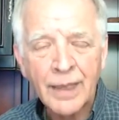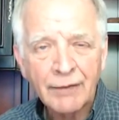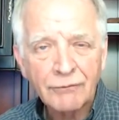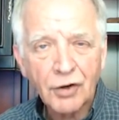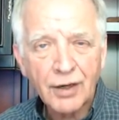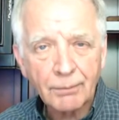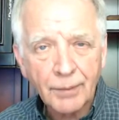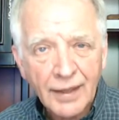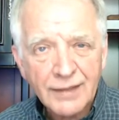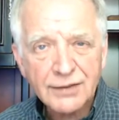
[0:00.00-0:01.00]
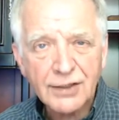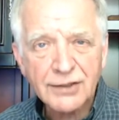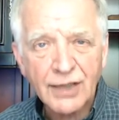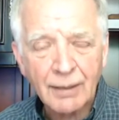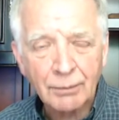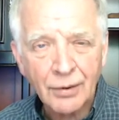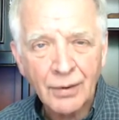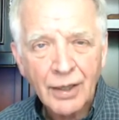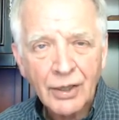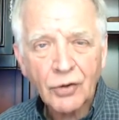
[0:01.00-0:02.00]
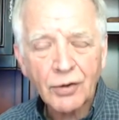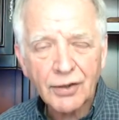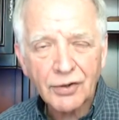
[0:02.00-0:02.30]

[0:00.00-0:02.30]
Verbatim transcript: If you're going to be his disciple, you need